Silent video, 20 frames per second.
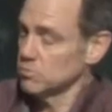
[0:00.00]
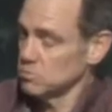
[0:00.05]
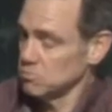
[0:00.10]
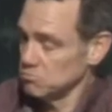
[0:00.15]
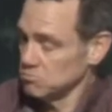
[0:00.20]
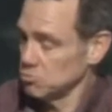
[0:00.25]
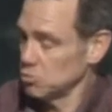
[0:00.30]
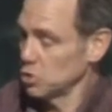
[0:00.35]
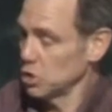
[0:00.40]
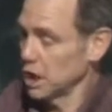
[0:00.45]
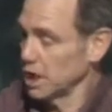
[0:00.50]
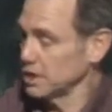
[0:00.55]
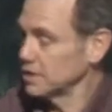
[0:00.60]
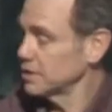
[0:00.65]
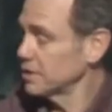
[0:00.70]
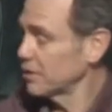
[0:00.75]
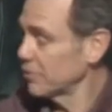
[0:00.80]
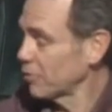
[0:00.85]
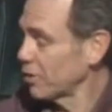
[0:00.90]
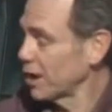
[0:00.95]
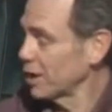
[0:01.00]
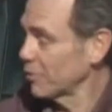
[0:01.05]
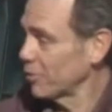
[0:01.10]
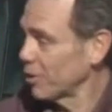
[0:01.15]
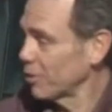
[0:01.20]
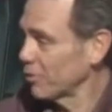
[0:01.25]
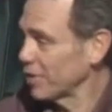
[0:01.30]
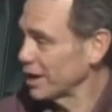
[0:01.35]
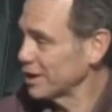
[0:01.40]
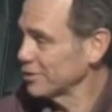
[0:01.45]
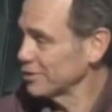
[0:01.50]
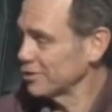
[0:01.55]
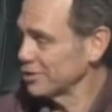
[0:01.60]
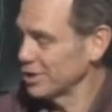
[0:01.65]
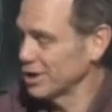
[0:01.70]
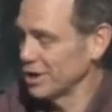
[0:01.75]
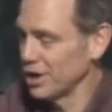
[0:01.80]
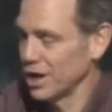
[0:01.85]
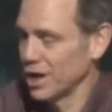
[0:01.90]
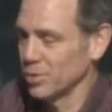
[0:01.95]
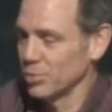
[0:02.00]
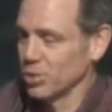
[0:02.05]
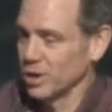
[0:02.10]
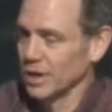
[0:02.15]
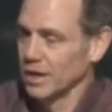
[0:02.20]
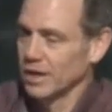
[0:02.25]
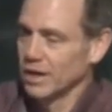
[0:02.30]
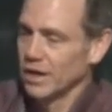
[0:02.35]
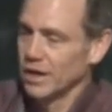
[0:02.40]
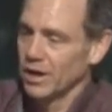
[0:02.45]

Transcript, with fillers: would like to write more regularly on, but